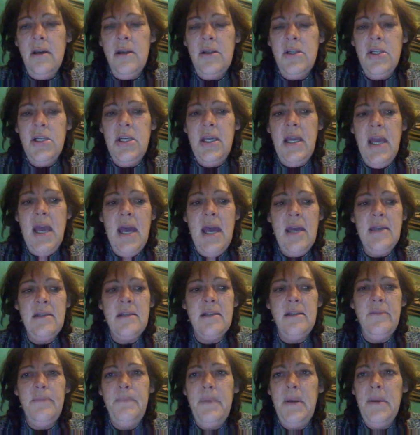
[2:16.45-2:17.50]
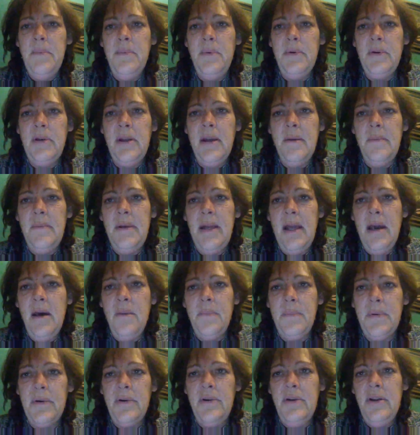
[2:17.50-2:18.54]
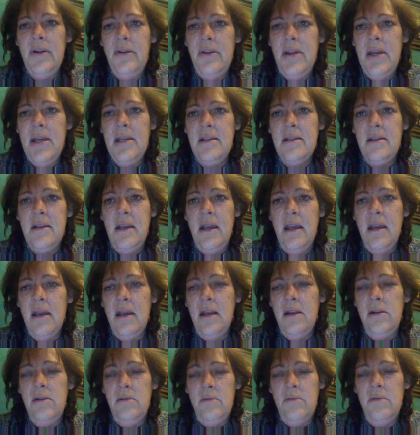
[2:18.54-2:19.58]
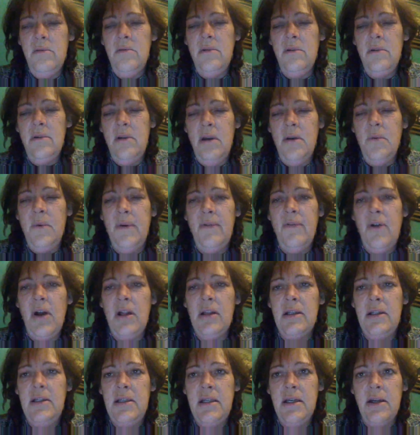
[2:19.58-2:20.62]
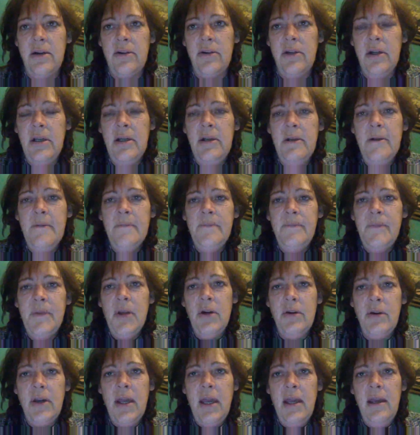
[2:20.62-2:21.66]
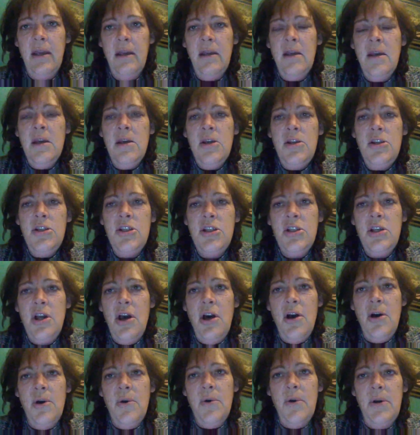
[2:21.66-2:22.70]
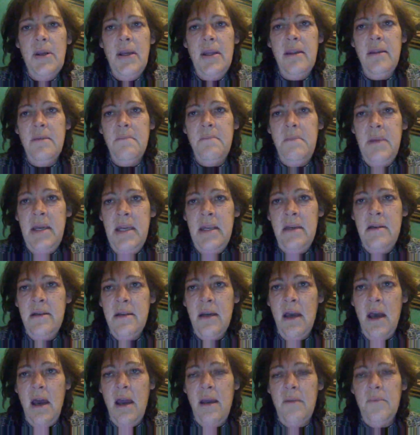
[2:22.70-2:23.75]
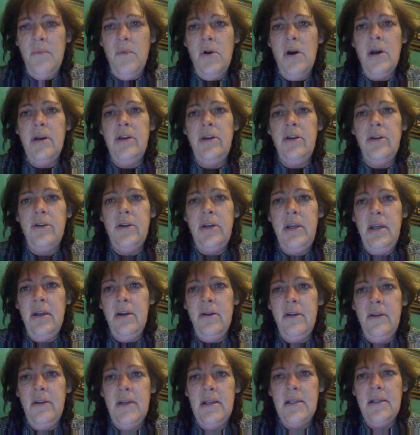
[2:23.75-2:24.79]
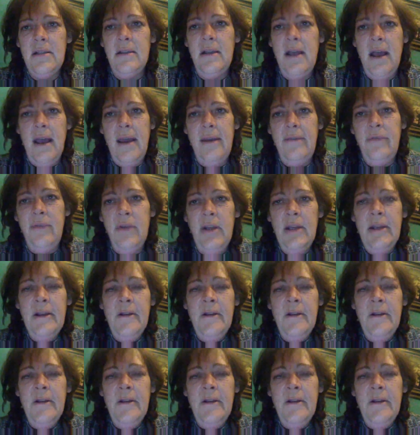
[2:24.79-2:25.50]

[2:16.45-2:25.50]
She asked if people would come and help her do this, and we volunteered. Okay, so in the meantime, while you're here in this life,